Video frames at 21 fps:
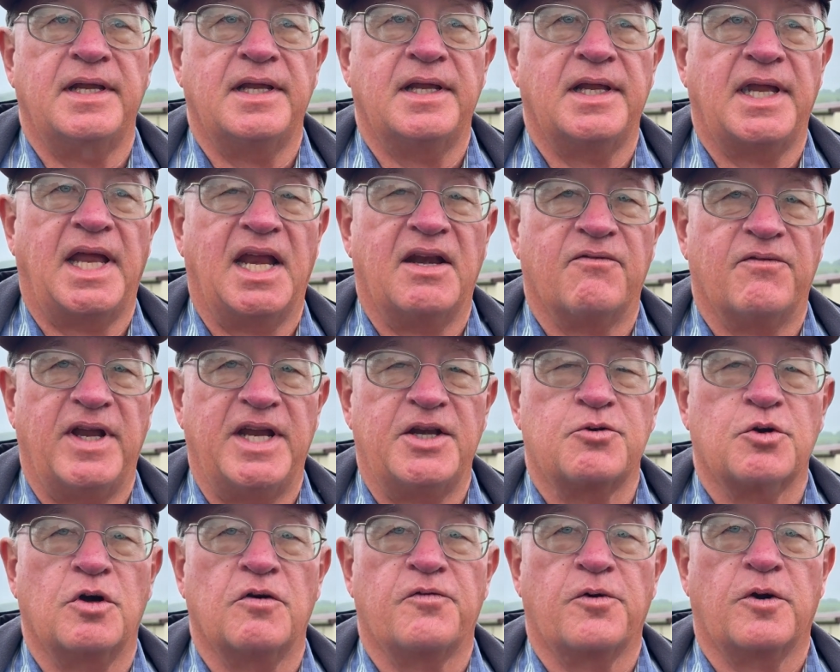in
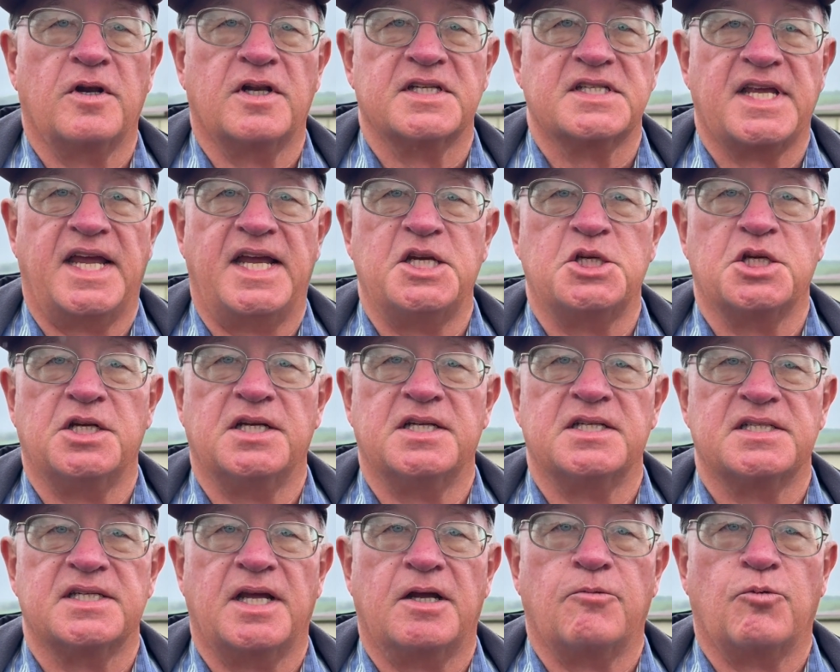vitro fertilization
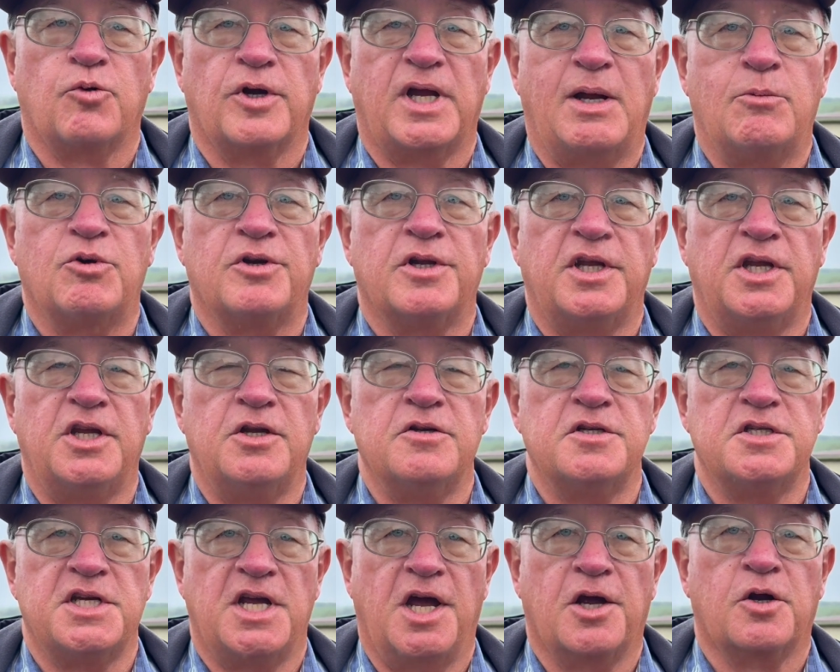is that we're able to
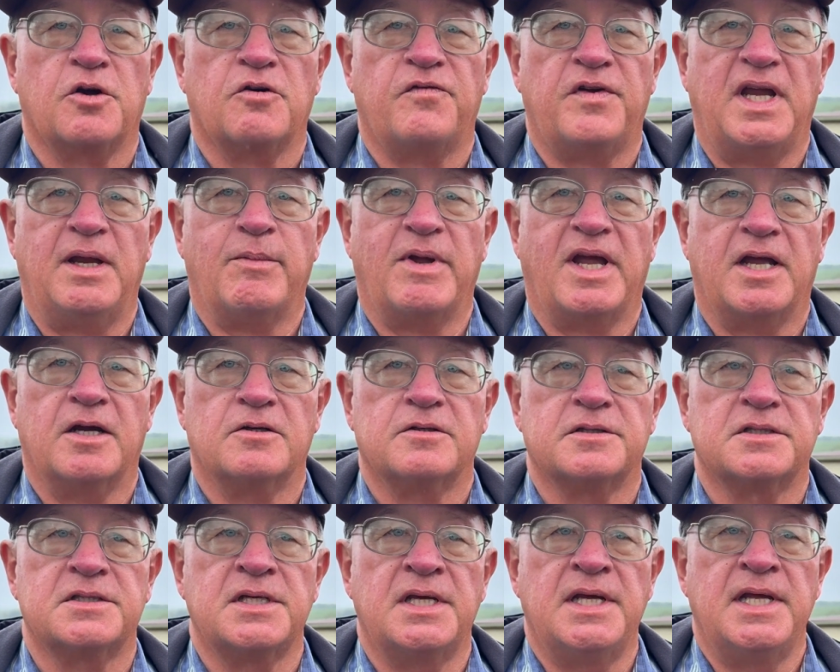use younger
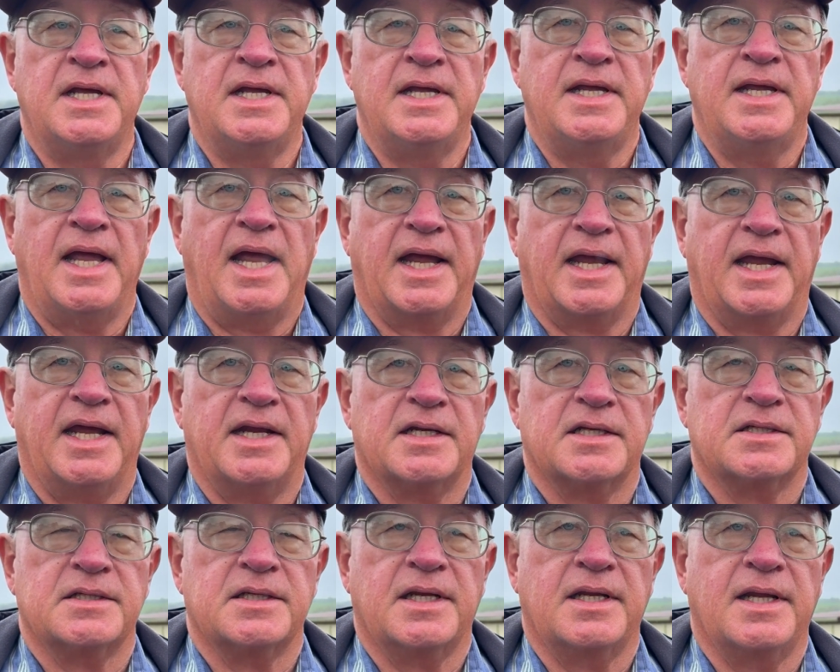females and get
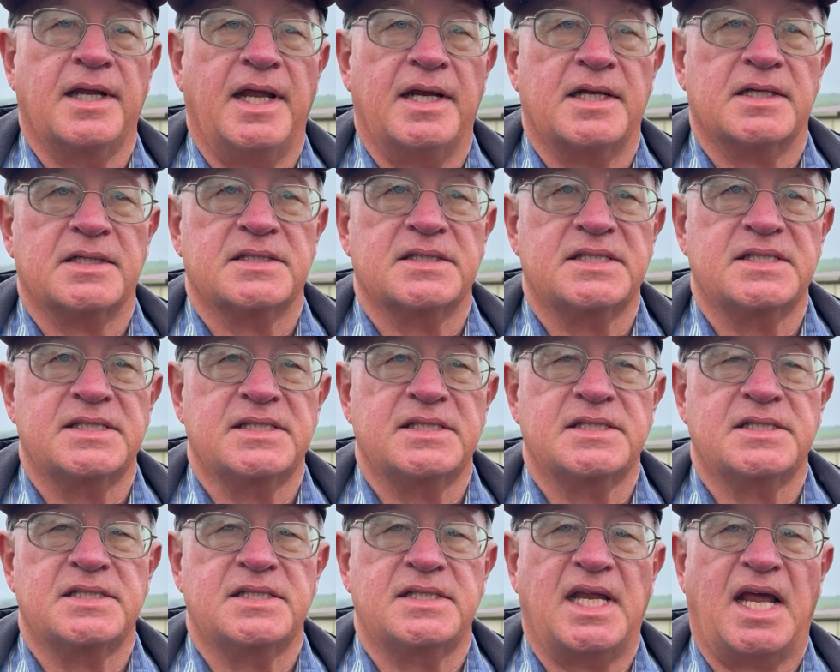a
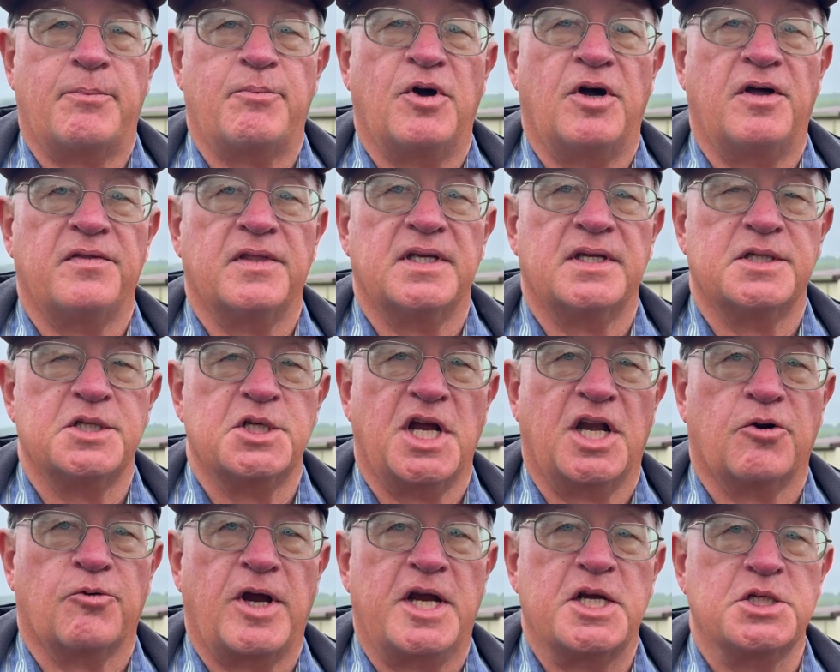step on the
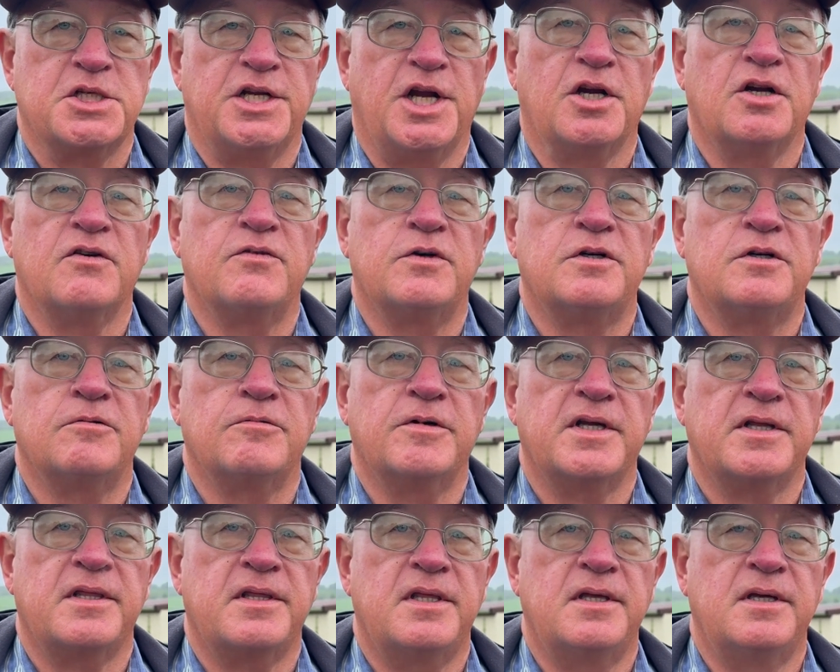generation interval
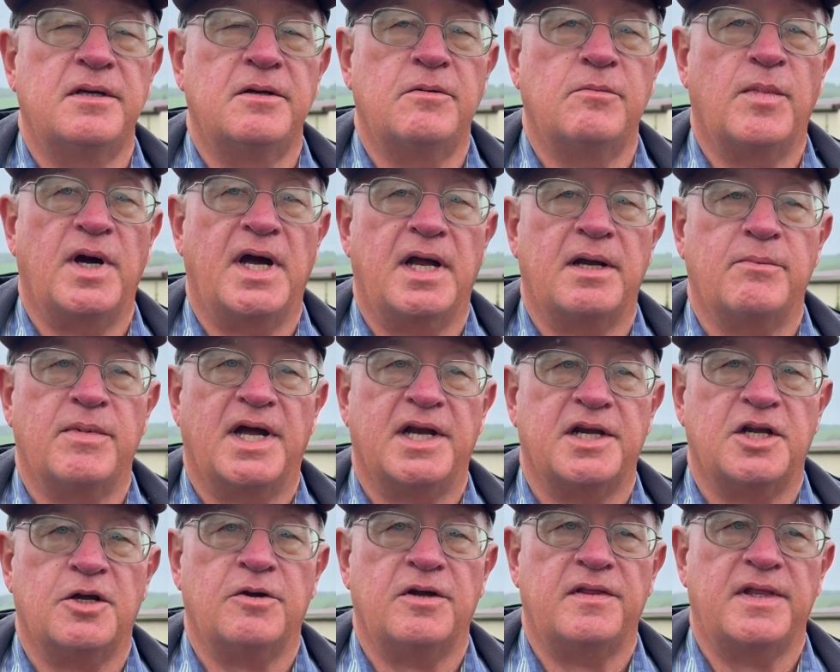by
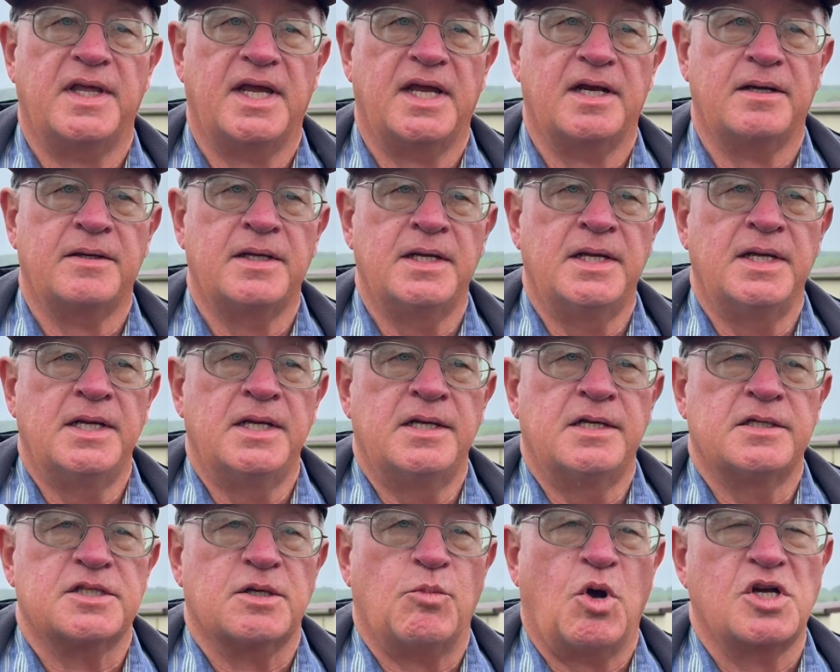doing that.
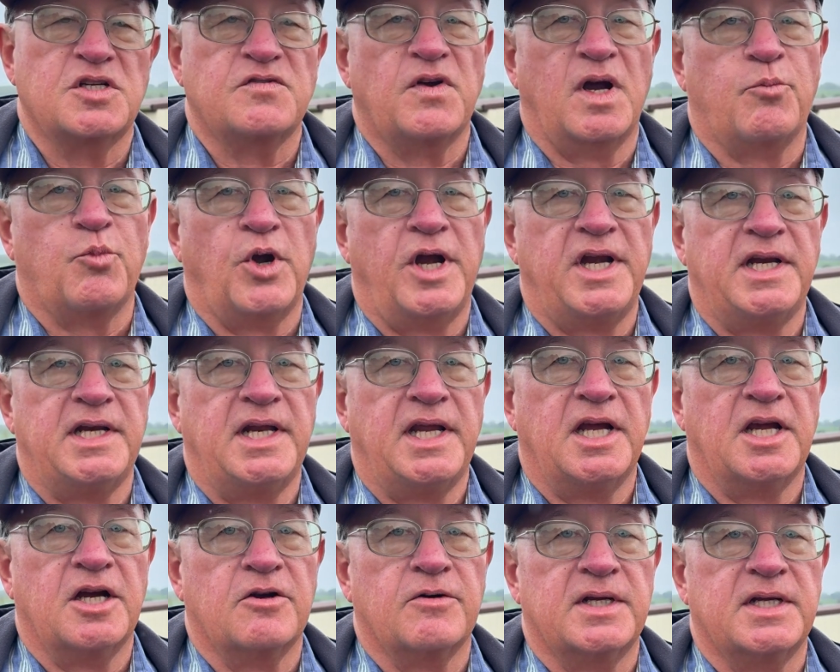So most of our breeding
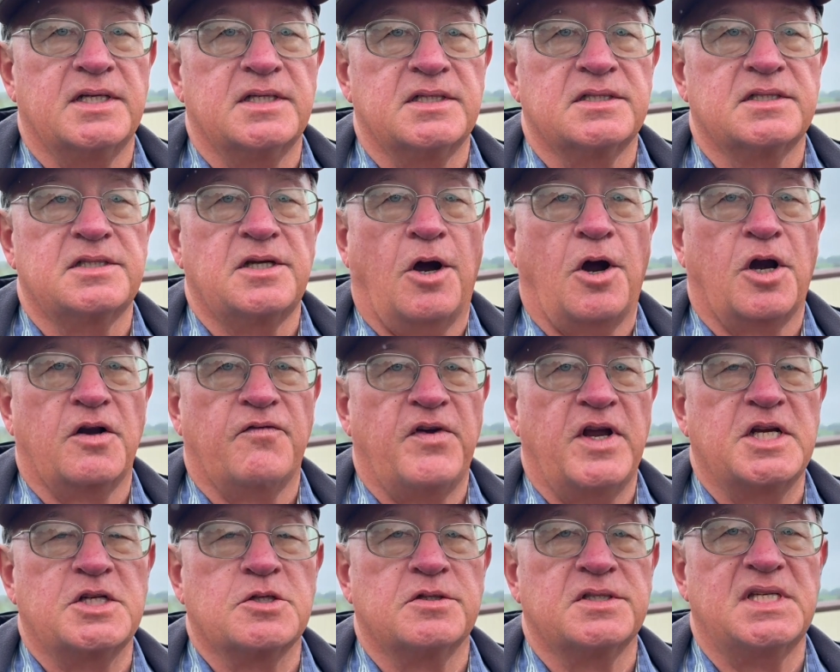here is
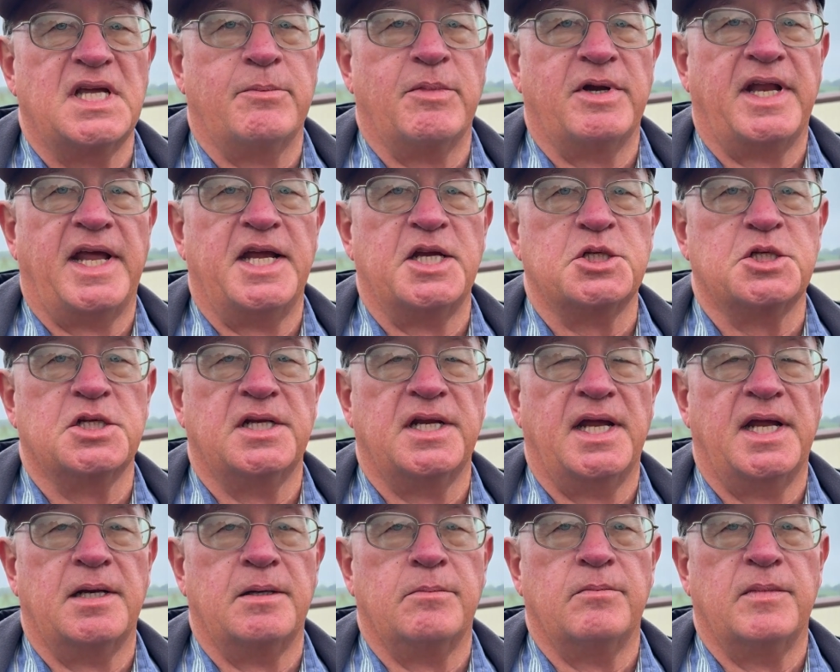artificial insemination
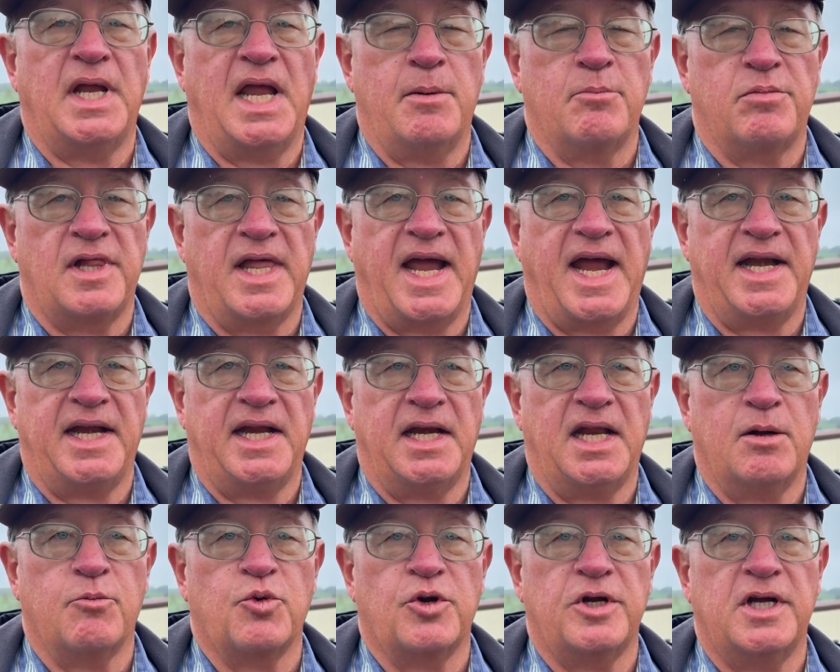and implanting
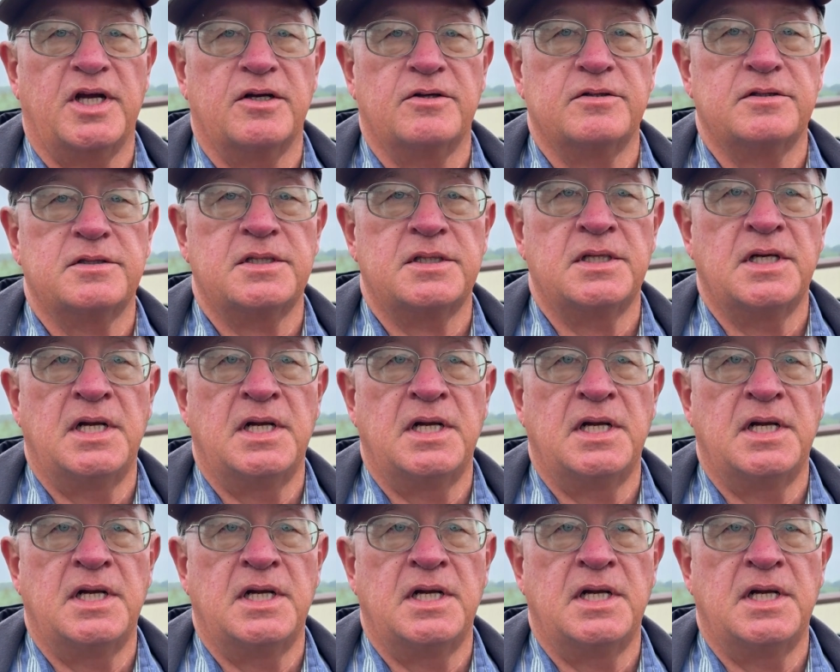embryos,